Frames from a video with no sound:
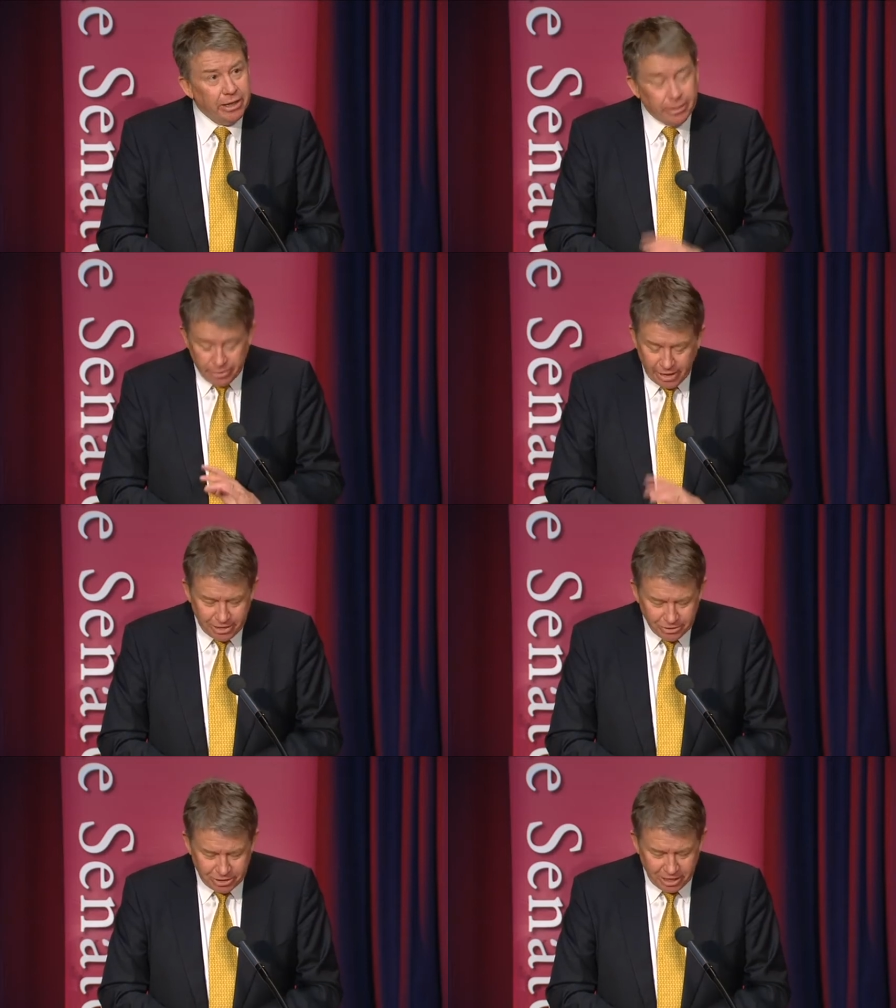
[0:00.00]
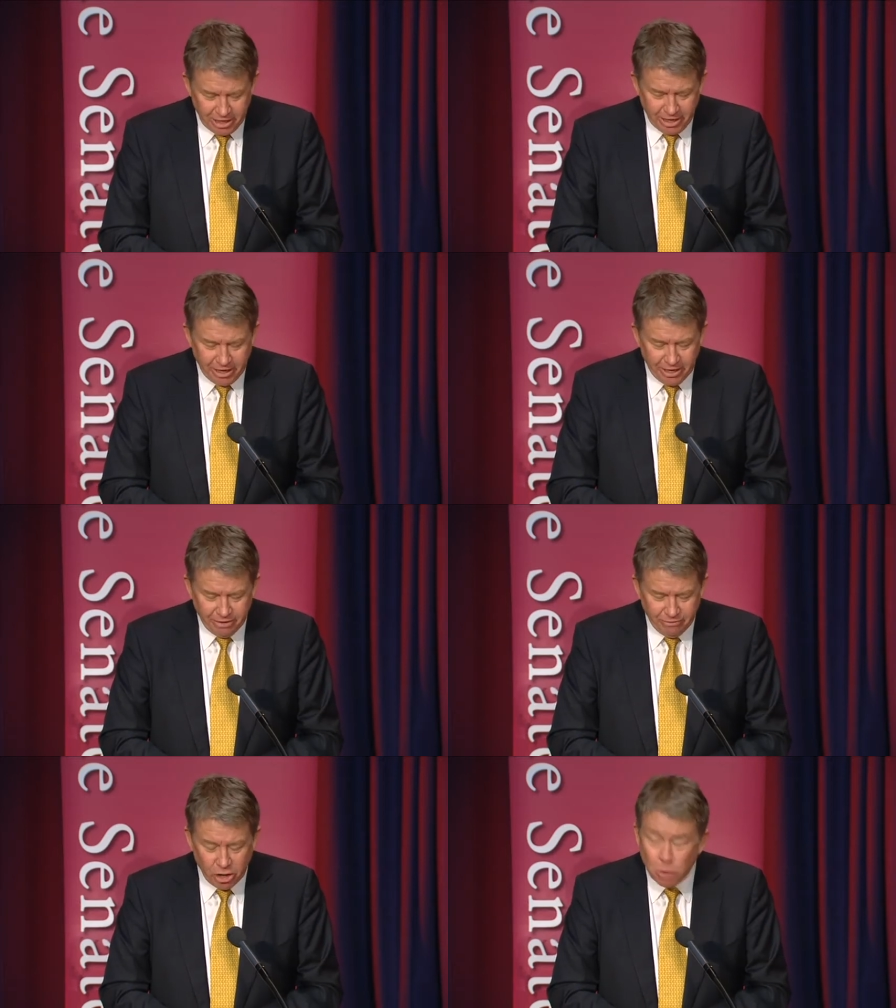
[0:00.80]
Thank you, Senator,
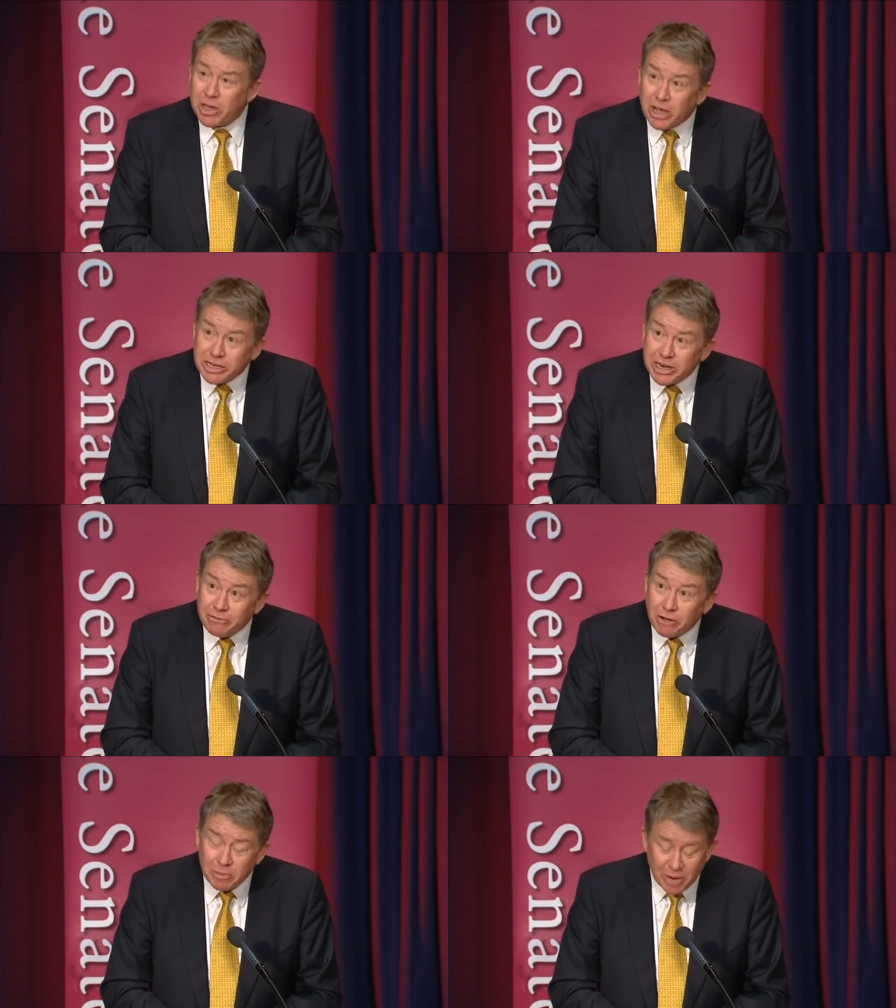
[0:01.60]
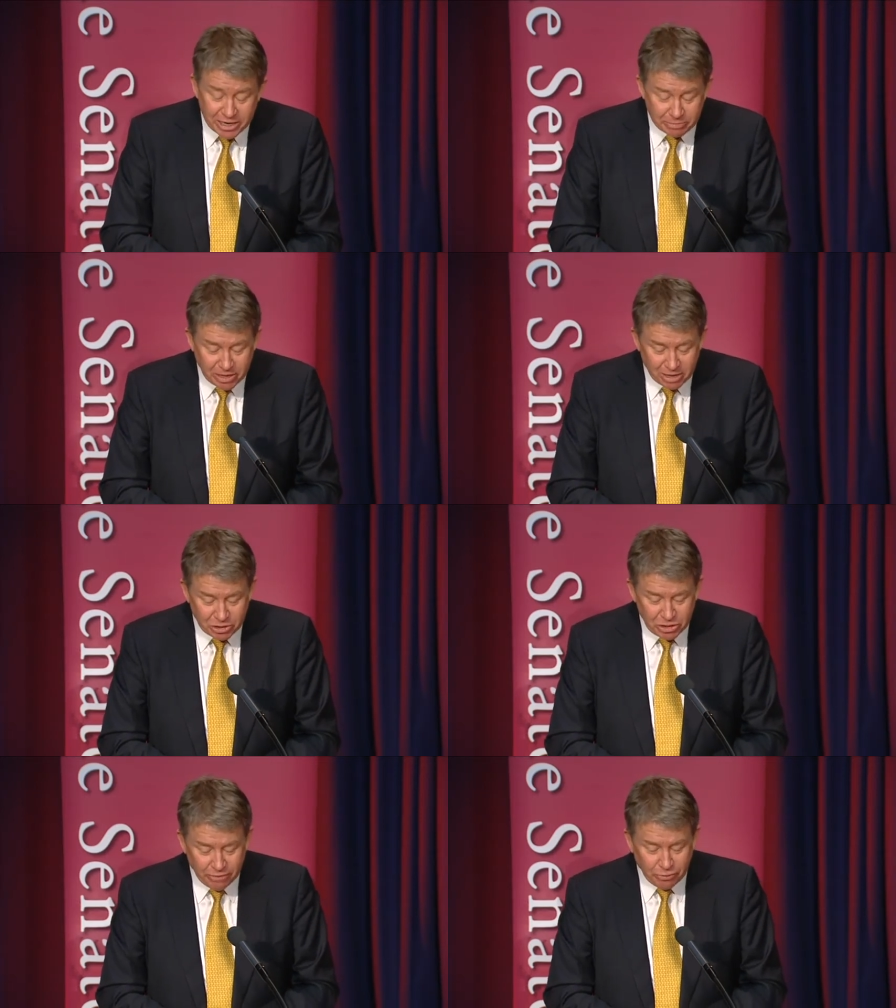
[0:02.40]
for helping identify my
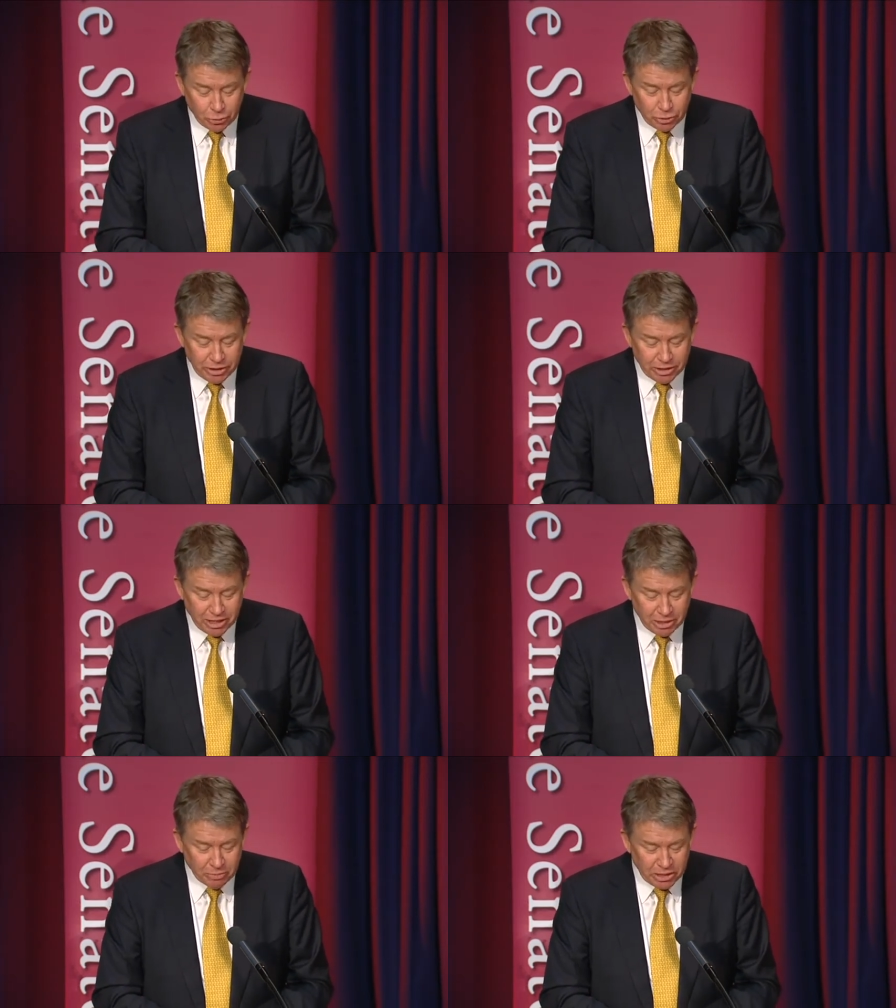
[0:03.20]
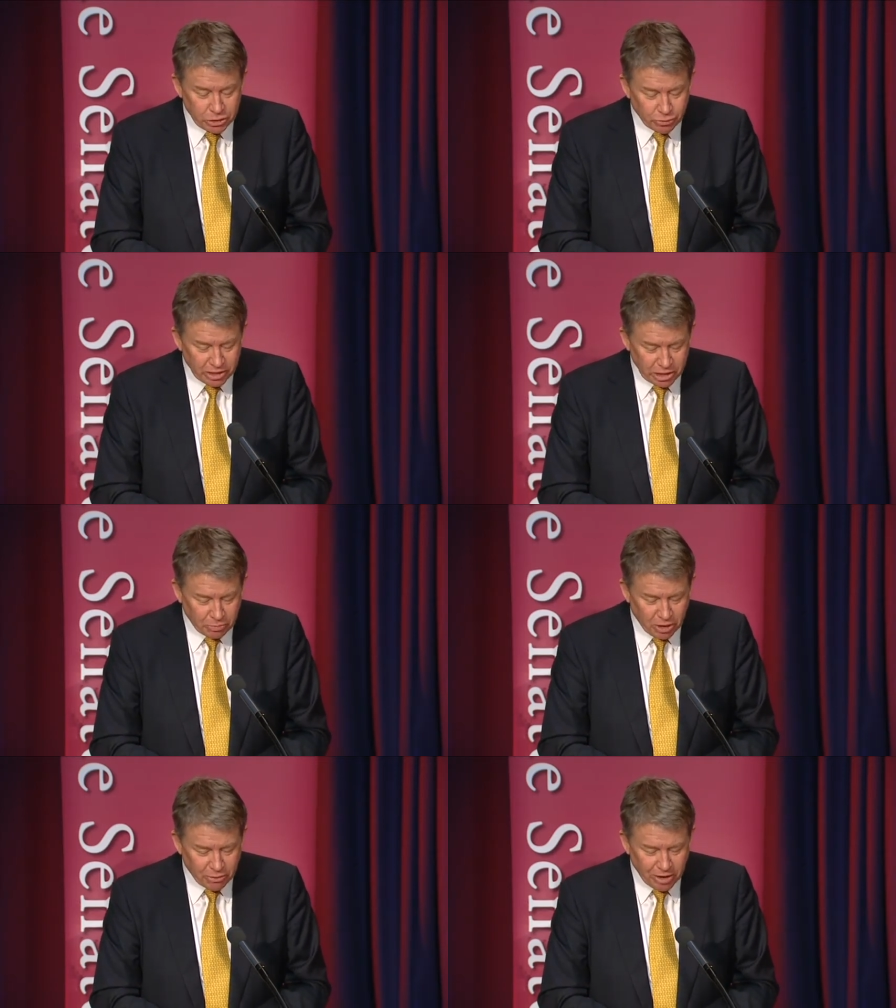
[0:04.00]
department's difficulties in administering this
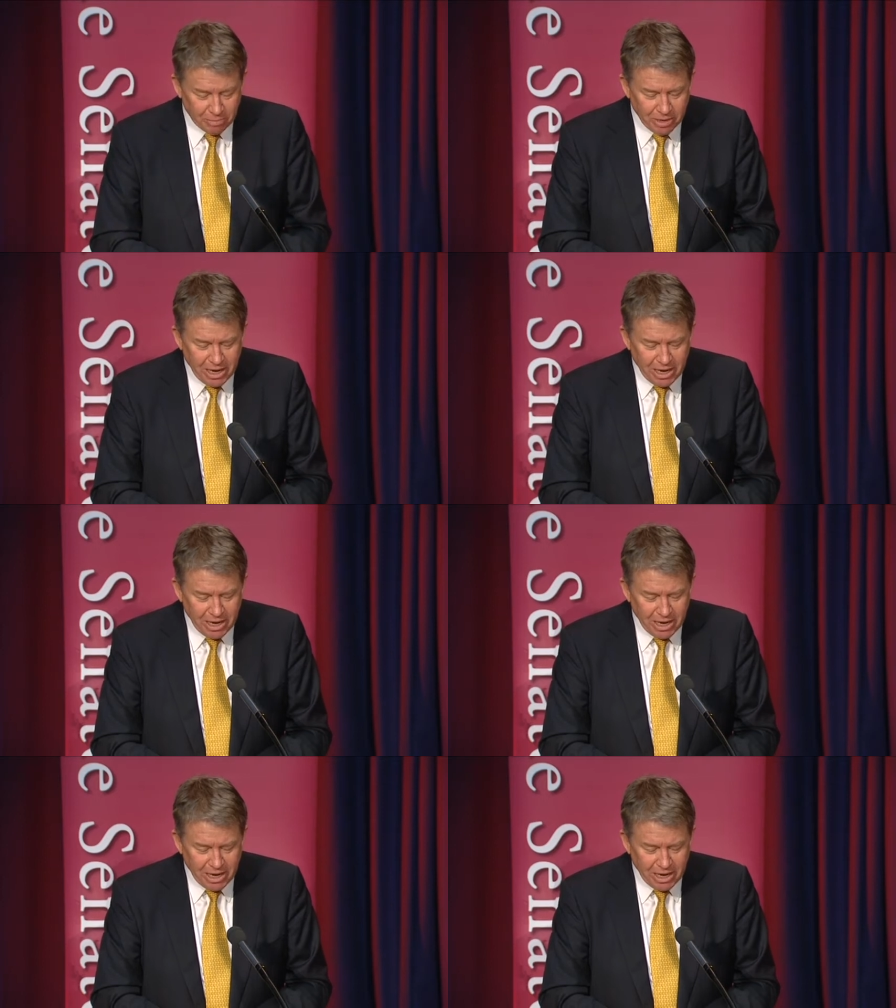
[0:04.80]
program.